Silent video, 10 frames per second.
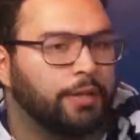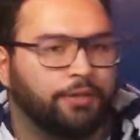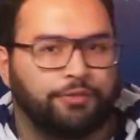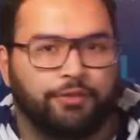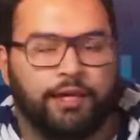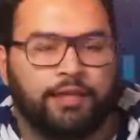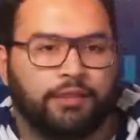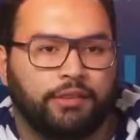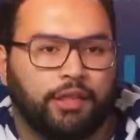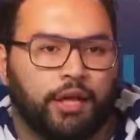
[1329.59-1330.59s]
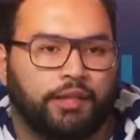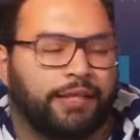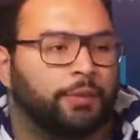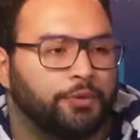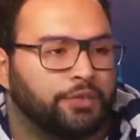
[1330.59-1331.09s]
Different
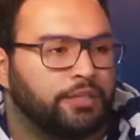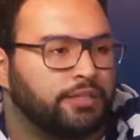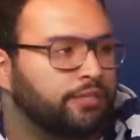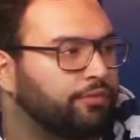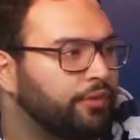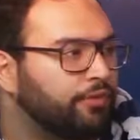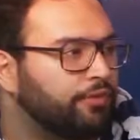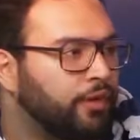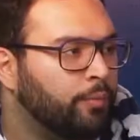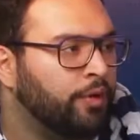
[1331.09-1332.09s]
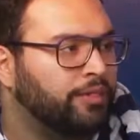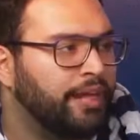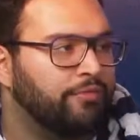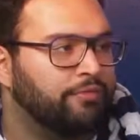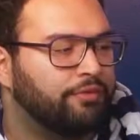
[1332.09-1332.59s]
languages, different frameworks
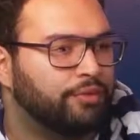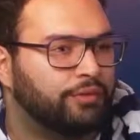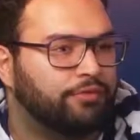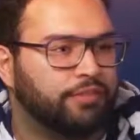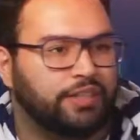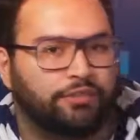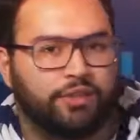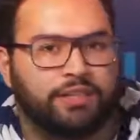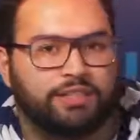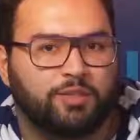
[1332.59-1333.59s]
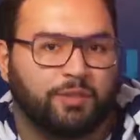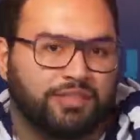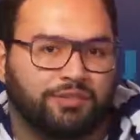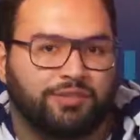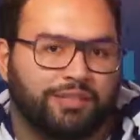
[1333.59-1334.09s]
have sort of different
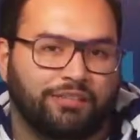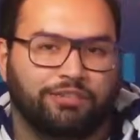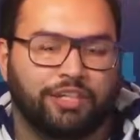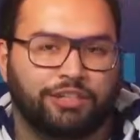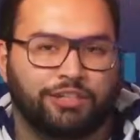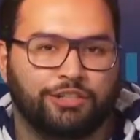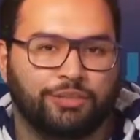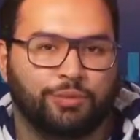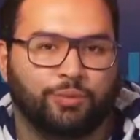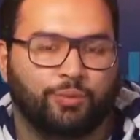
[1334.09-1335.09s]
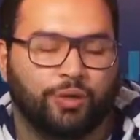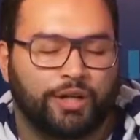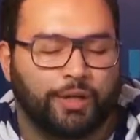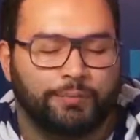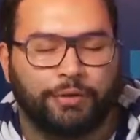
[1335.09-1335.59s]
specific definitions to what
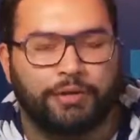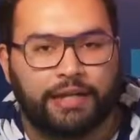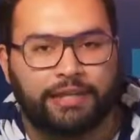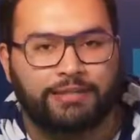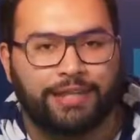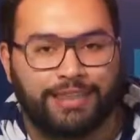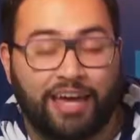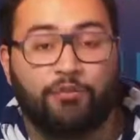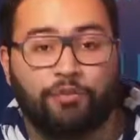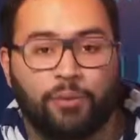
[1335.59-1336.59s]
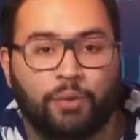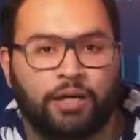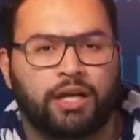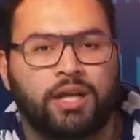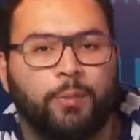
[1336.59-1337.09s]
a component is in that
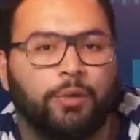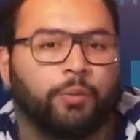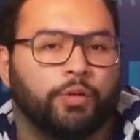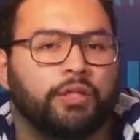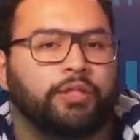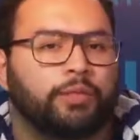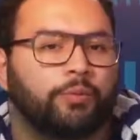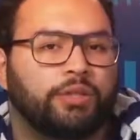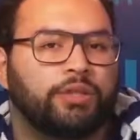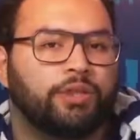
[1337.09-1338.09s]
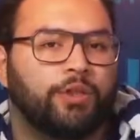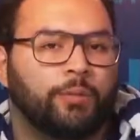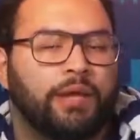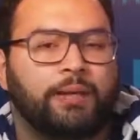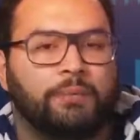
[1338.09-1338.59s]
framework. But really, what their
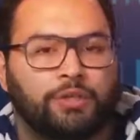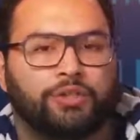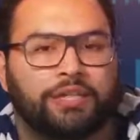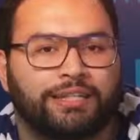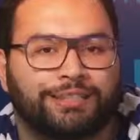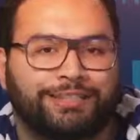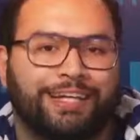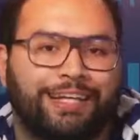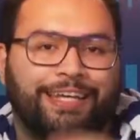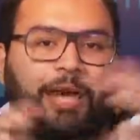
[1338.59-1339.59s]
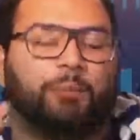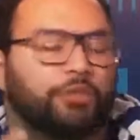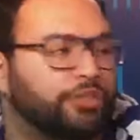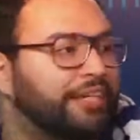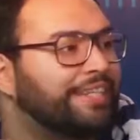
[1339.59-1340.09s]
main mission is to
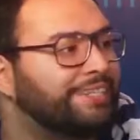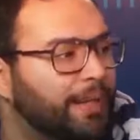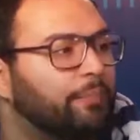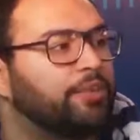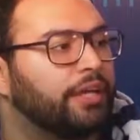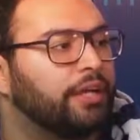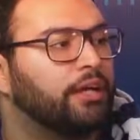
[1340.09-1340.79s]
encapsulate something.